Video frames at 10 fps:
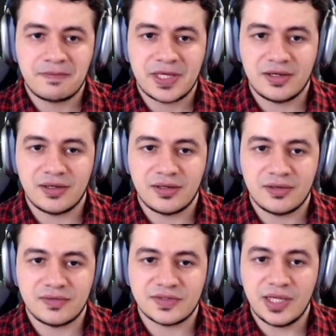a
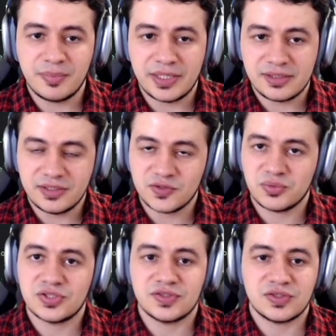type alias,
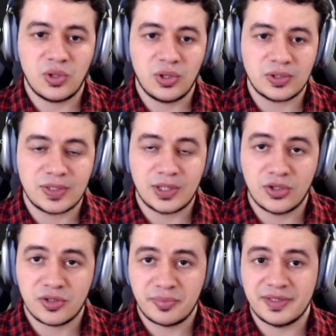which is called
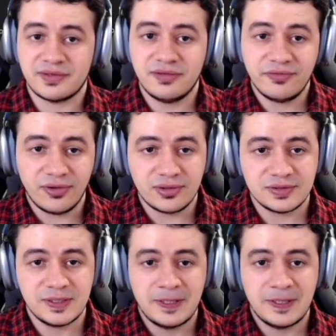log by default.